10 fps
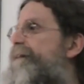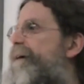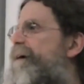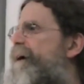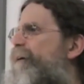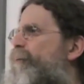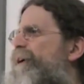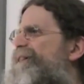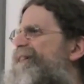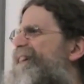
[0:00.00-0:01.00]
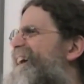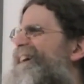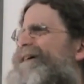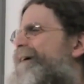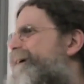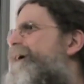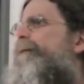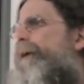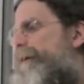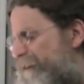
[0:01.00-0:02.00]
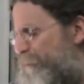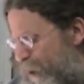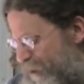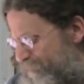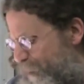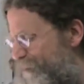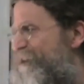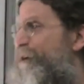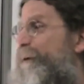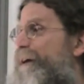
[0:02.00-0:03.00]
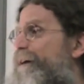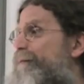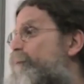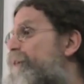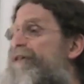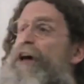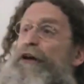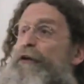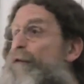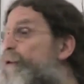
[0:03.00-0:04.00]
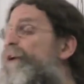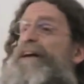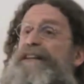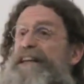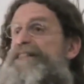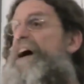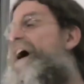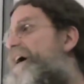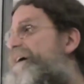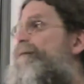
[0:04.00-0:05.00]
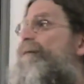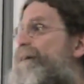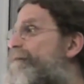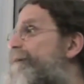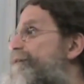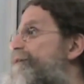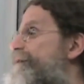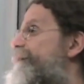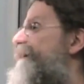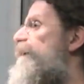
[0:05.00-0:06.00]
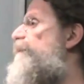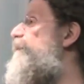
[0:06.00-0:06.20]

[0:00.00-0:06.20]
there was that part of what was going in was you're looking at the entire literature in that